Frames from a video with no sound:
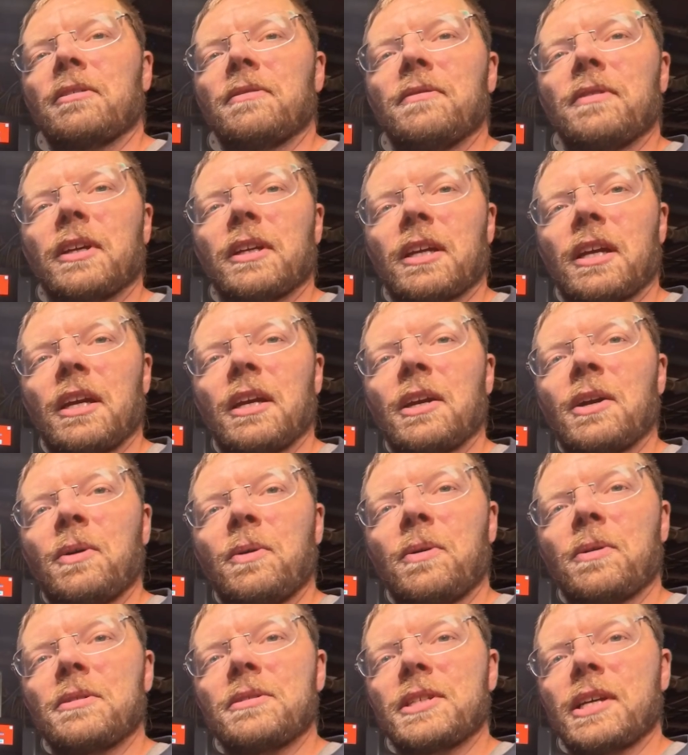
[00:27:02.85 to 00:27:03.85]
of like 8
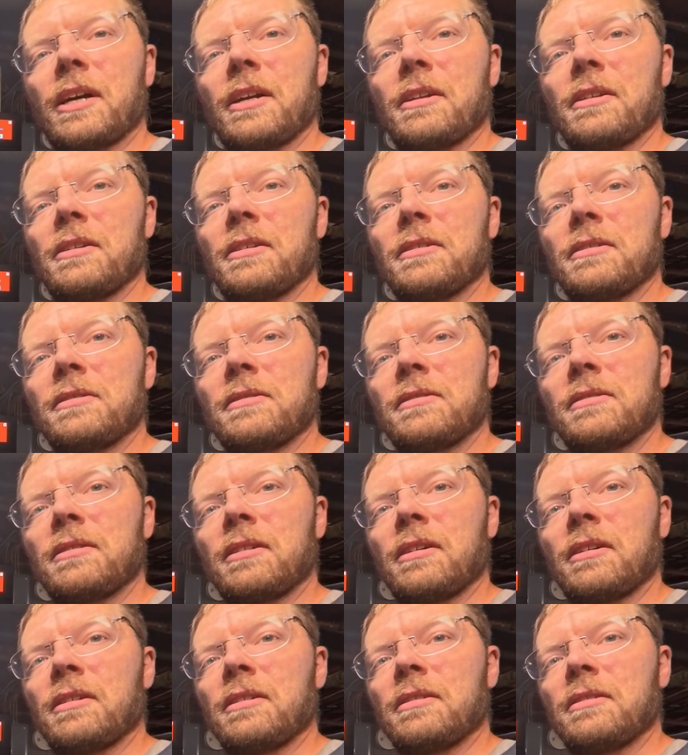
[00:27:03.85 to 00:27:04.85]
quarts out of this
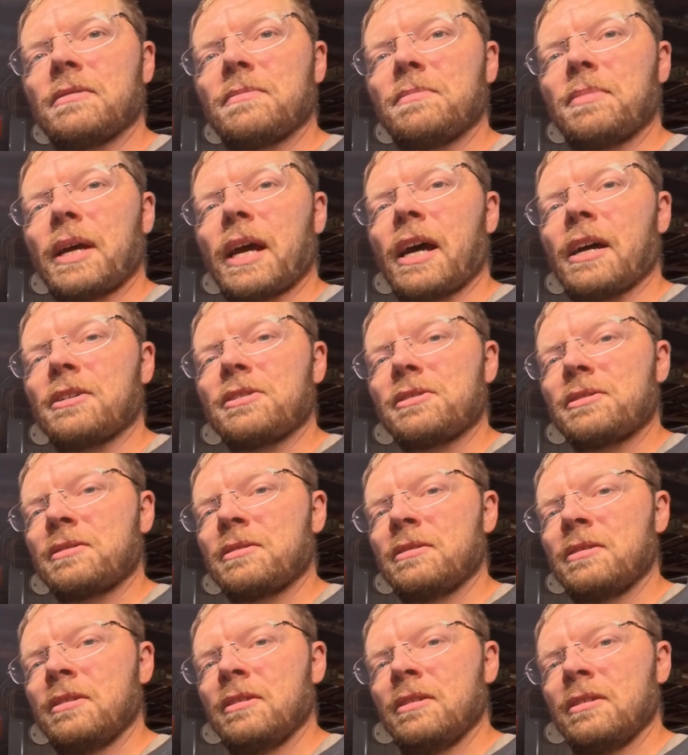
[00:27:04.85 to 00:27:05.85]
batch.
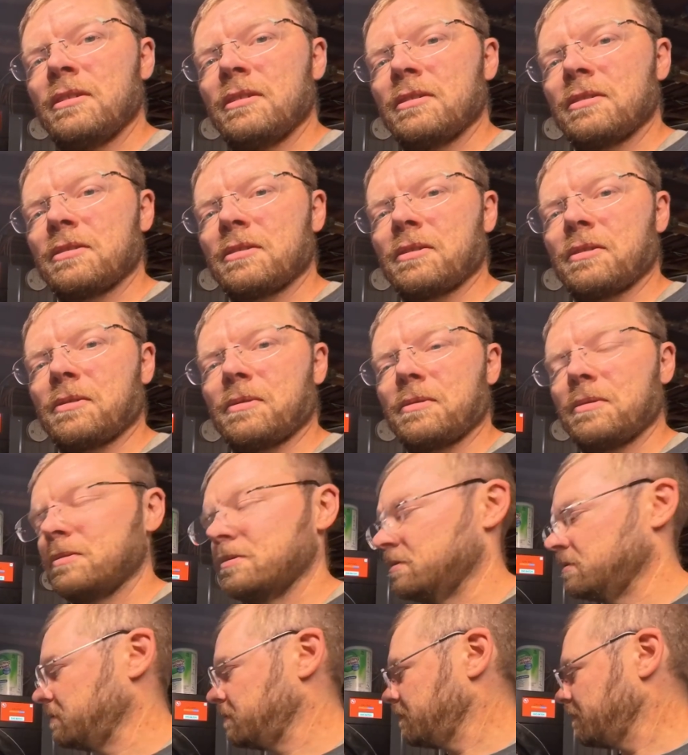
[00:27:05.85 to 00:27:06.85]
So
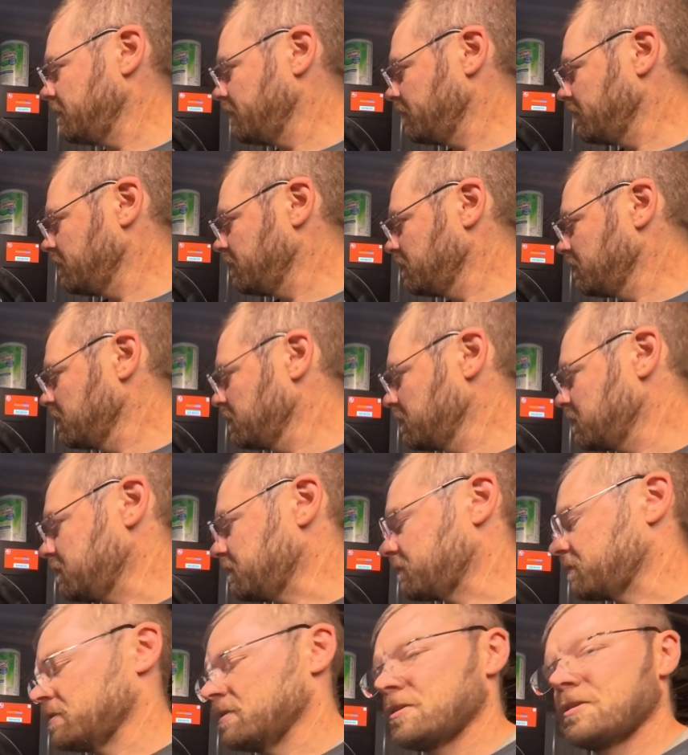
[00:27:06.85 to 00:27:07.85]

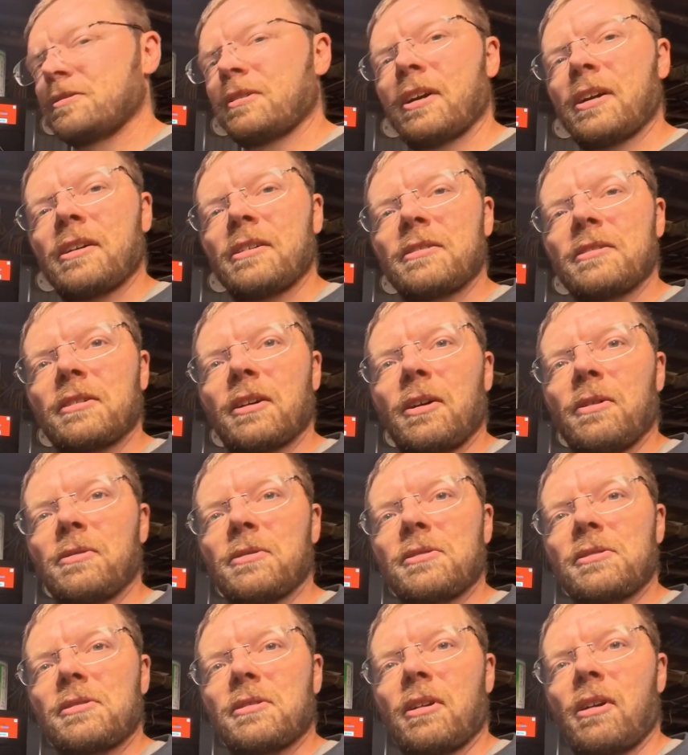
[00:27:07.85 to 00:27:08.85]
the freeze dryer's
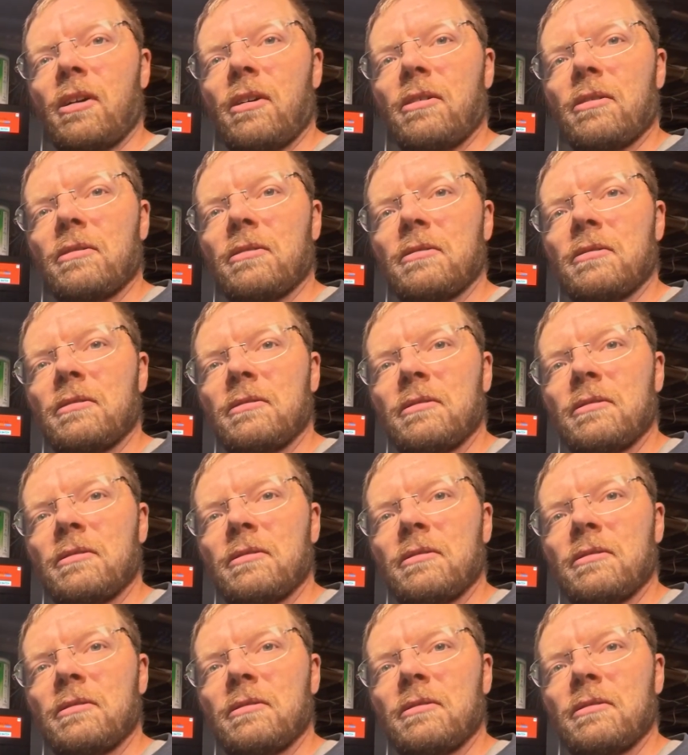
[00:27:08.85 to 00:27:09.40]
going strong.